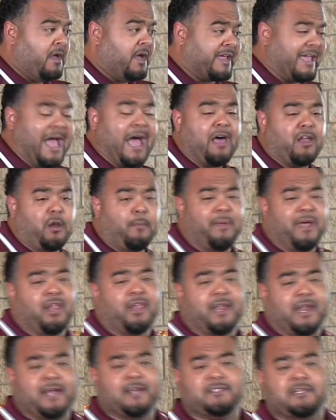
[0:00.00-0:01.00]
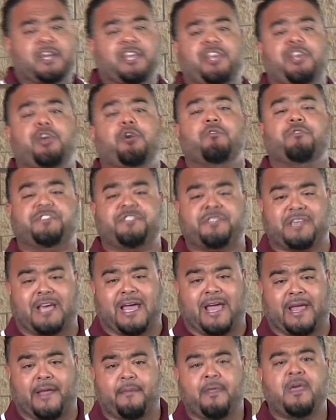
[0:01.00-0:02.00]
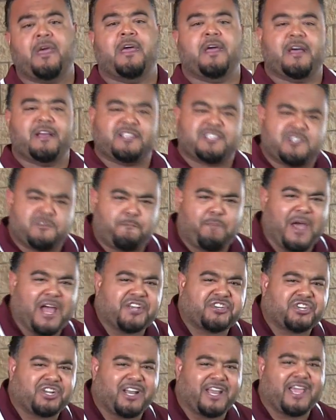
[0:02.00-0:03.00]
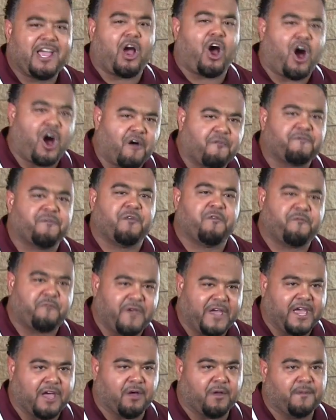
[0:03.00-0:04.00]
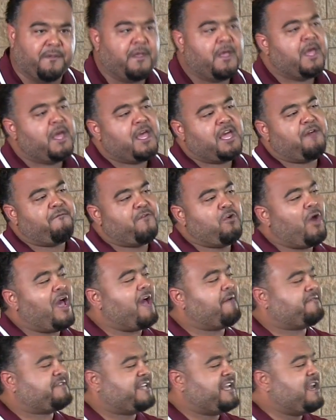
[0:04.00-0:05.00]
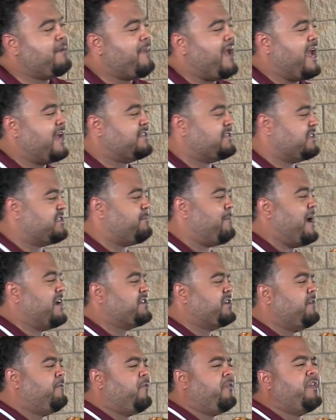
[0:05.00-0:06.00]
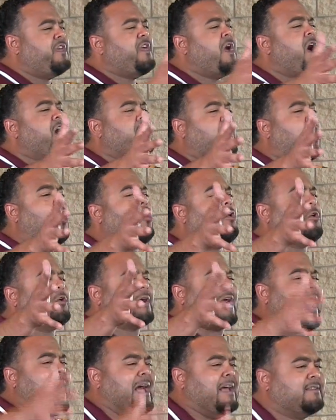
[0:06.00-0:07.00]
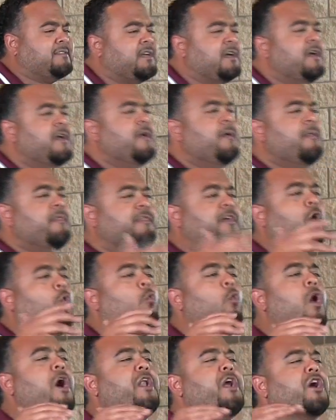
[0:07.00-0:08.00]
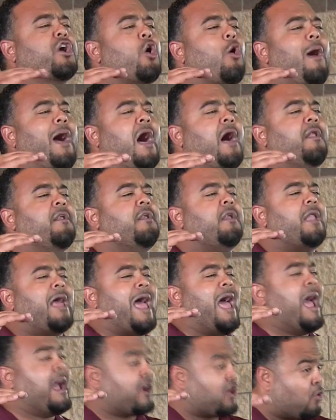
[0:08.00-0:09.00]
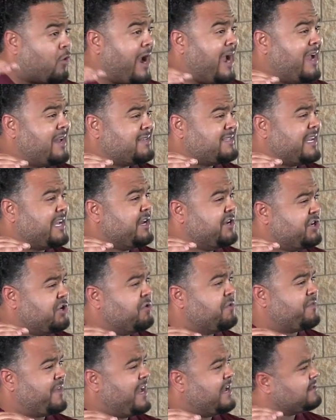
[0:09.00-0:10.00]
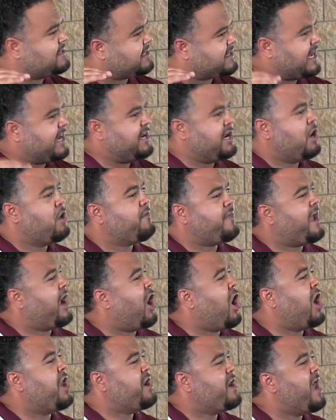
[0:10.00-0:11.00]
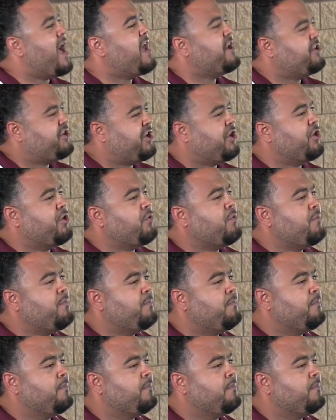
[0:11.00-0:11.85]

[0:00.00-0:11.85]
Accountability is a huge thing, especially off the field. If you have teammates, especially for the older guys, that want to go out and act crazy and do things that they know they ought not do,